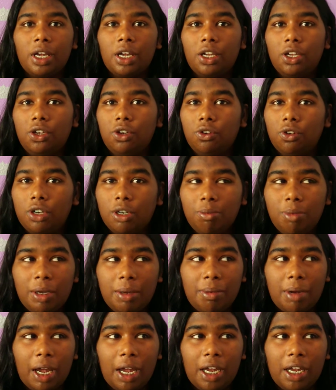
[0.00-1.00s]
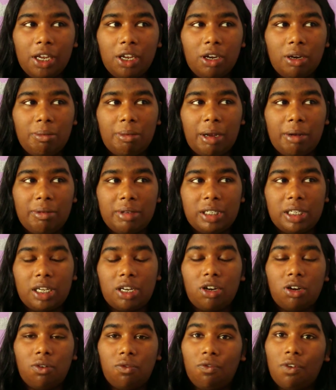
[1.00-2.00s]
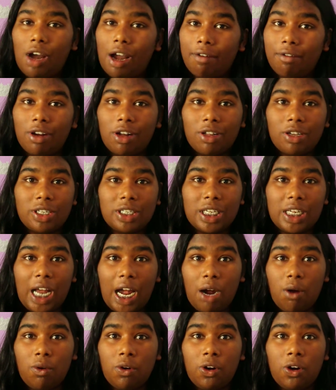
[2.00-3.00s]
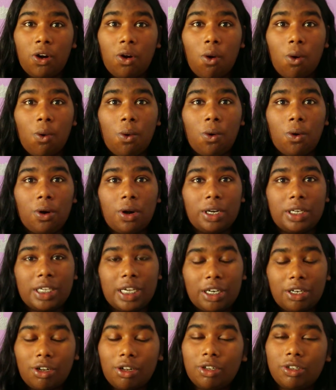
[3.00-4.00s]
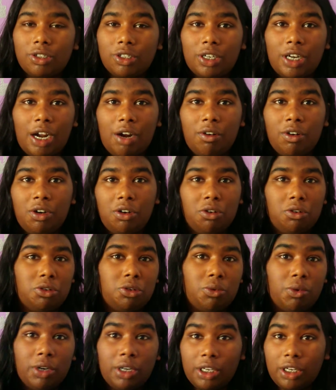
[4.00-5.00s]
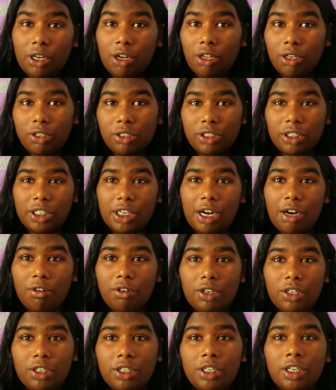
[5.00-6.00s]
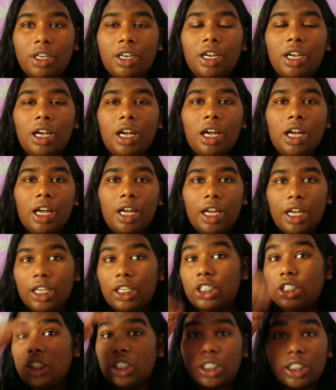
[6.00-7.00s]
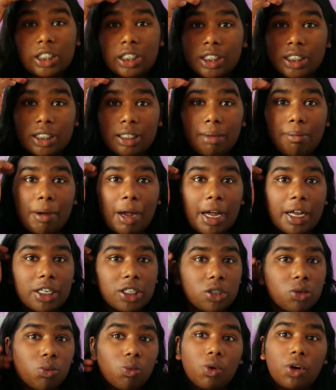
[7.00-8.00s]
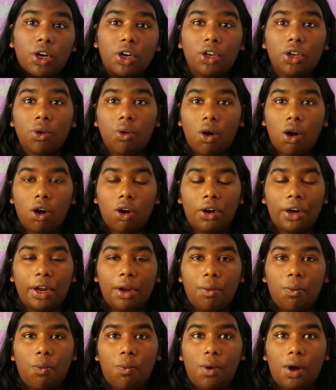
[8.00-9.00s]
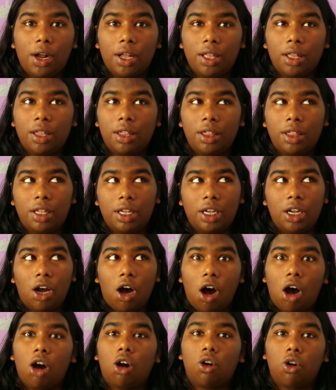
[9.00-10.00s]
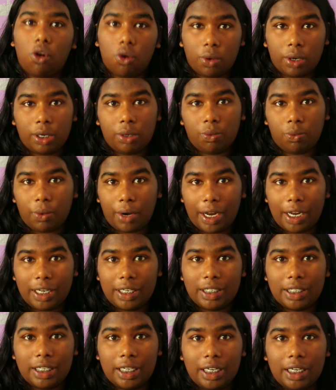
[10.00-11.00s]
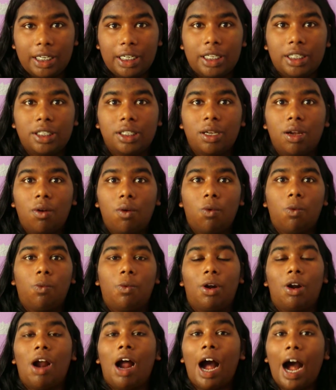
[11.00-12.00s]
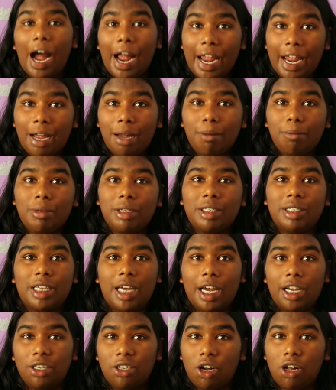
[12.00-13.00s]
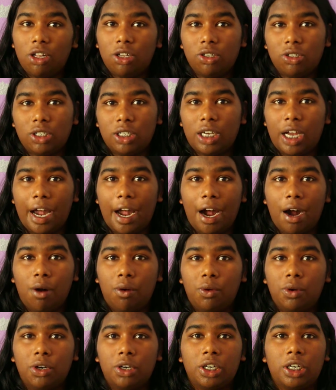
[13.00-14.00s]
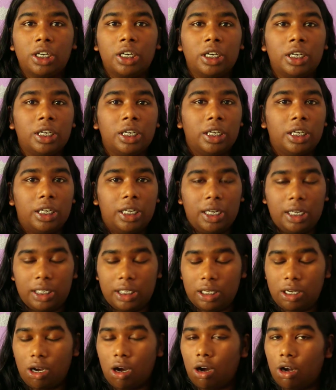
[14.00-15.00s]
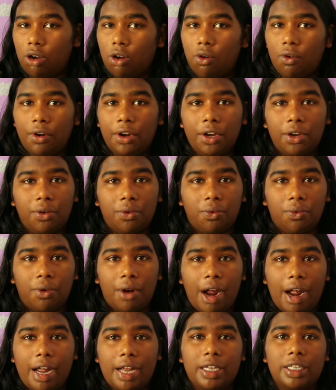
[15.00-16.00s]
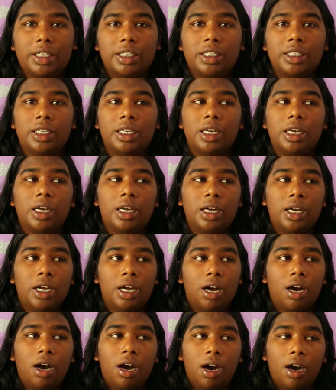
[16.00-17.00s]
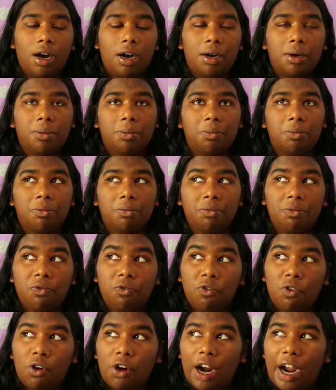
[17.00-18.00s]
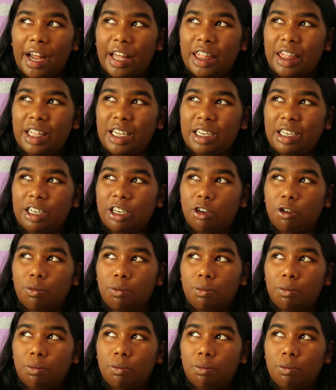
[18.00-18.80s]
you could be paying your babysitter $5 an hour, or $10 an hour, or $20 an hour. Just depends where you are and what the ongoing rate is. Where I am, $10 an hour is the ongoing rate for I think